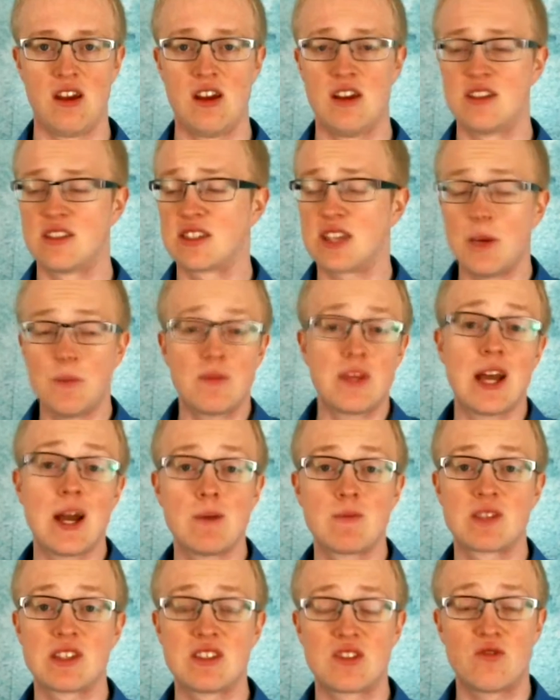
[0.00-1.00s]

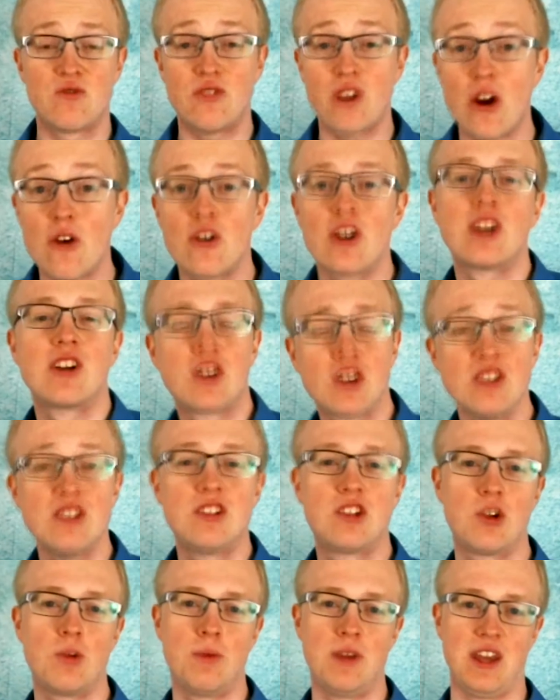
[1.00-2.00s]
Sometimes it's very good
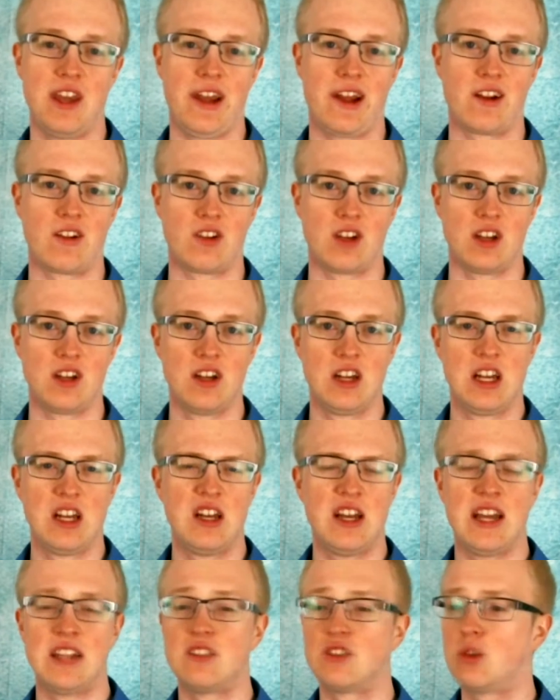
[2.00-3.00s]
to be angry
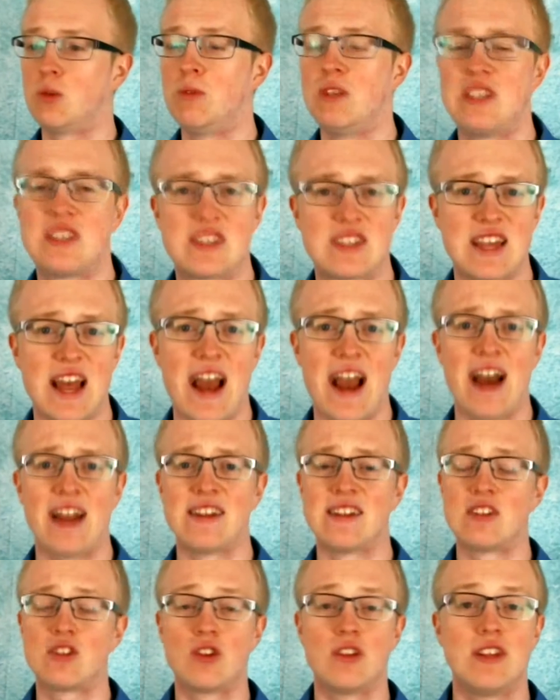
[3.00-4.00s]
and to be sad
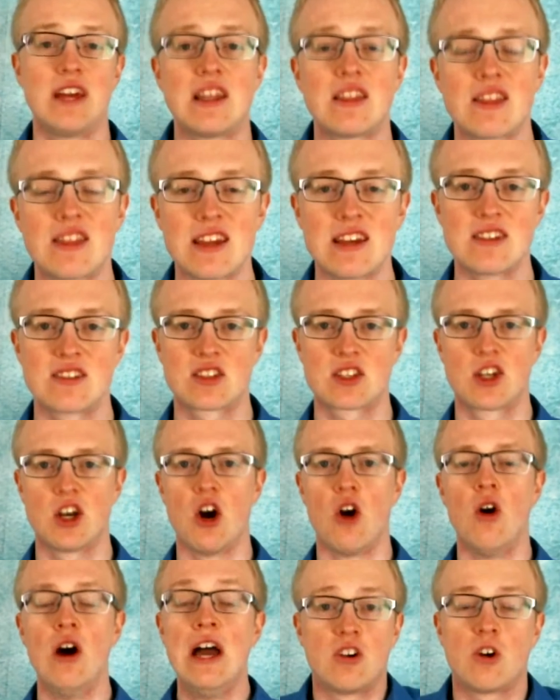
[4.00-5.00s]
and to let things
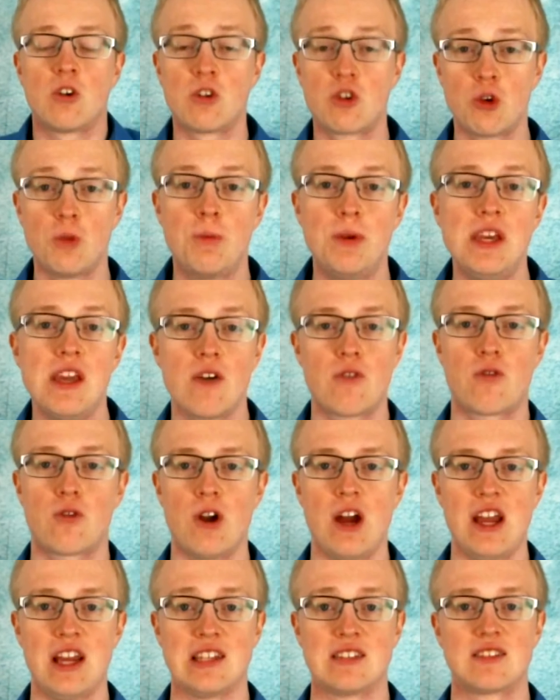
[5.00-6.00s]
go or to be
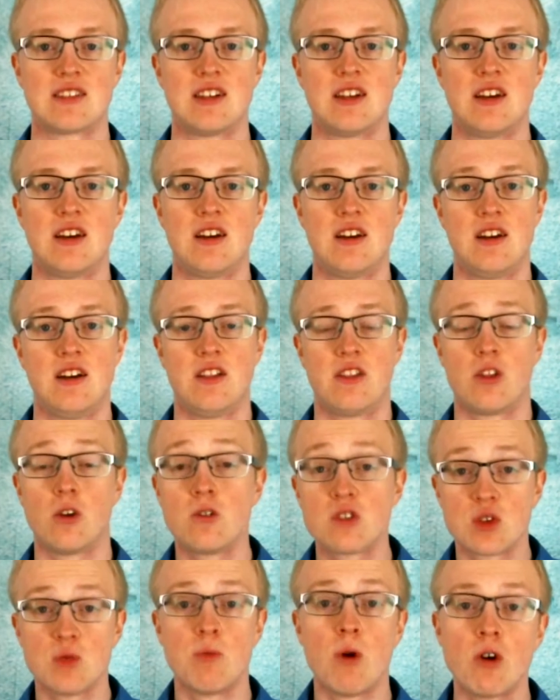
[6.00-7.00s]
afraid.
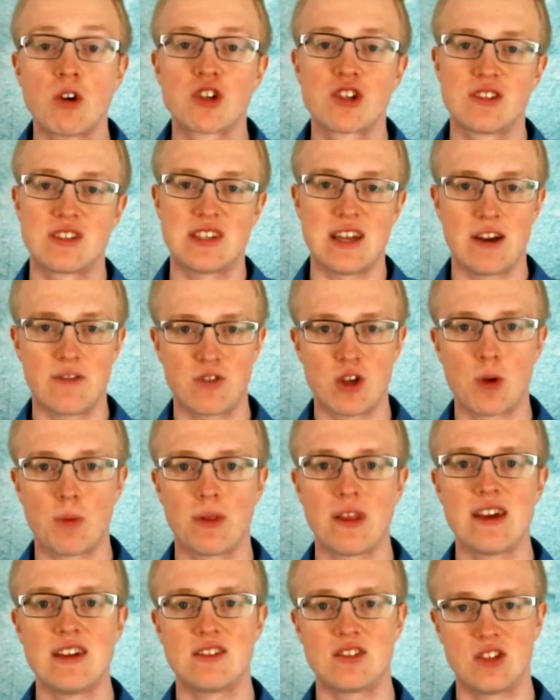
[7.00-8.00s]
Those emotions have their
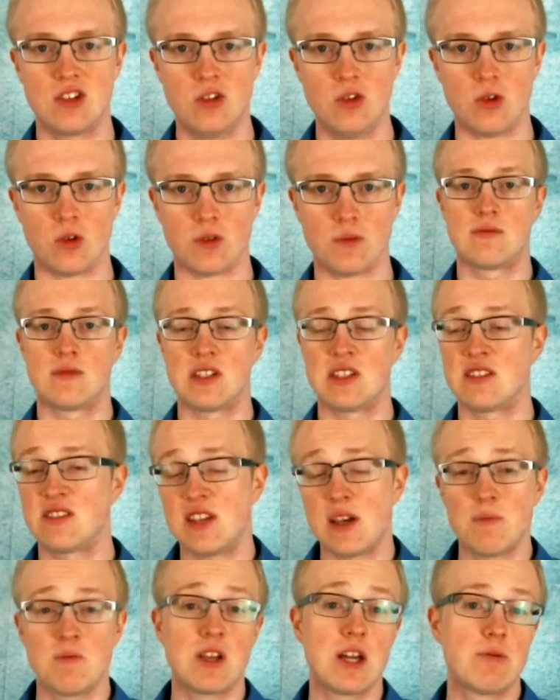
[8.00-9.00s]
place too. And
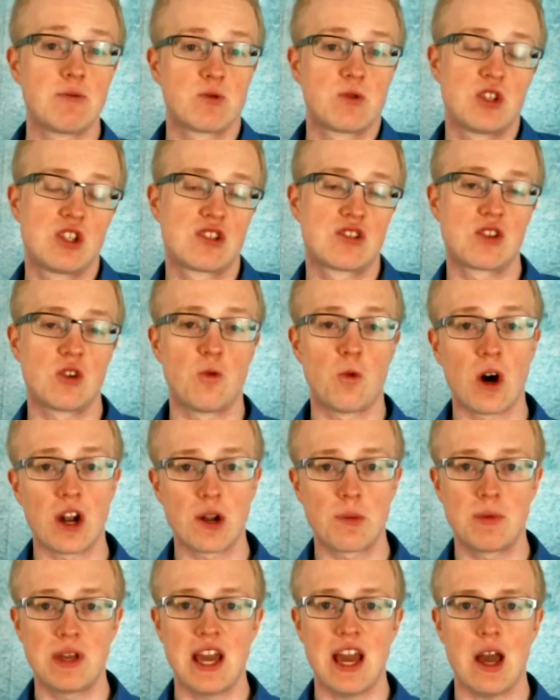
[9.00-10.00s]
sometimes we just don't want to
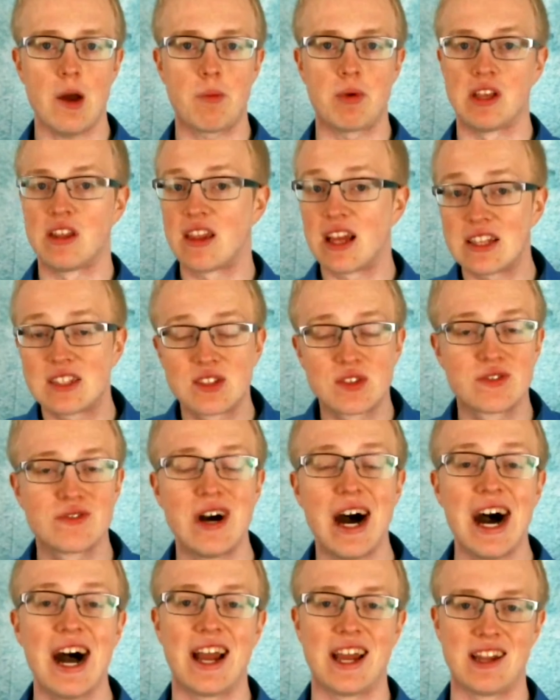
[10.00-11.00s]
be happy. That's
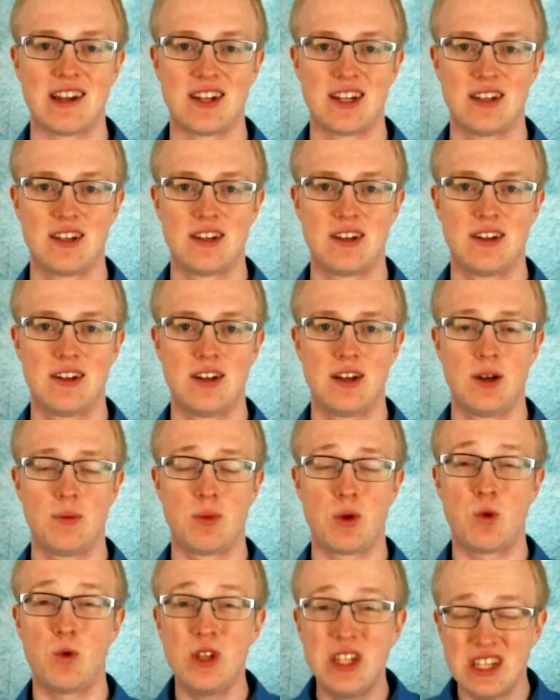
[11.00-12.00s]
fine.
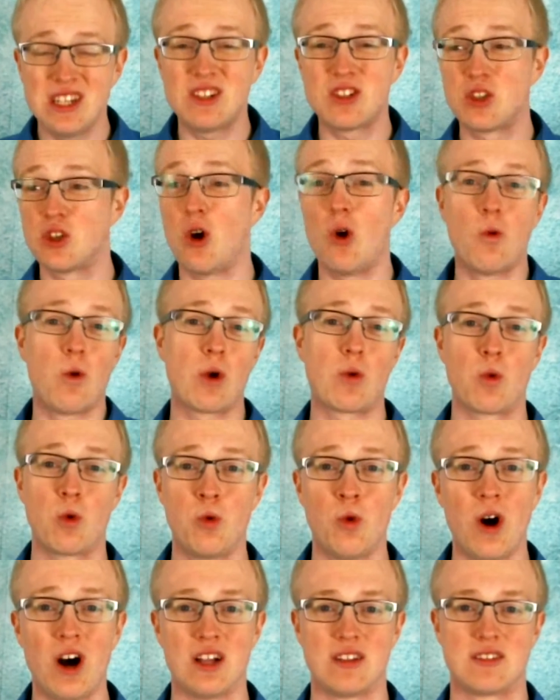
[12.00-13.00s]
But we need to know what we
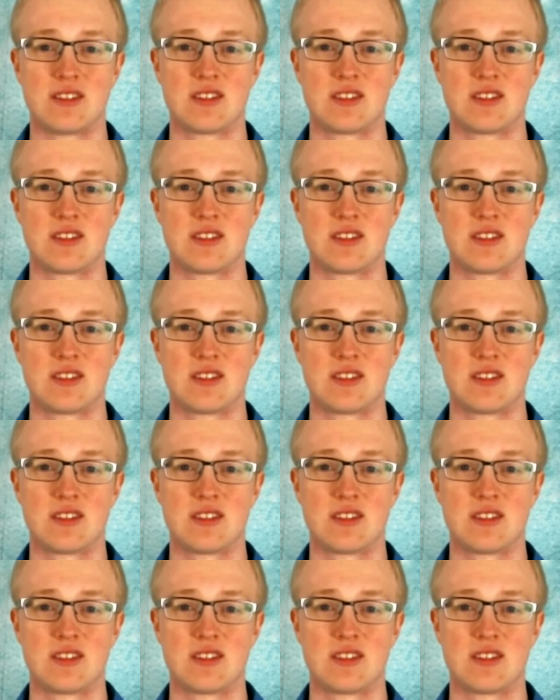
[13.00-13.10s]
want.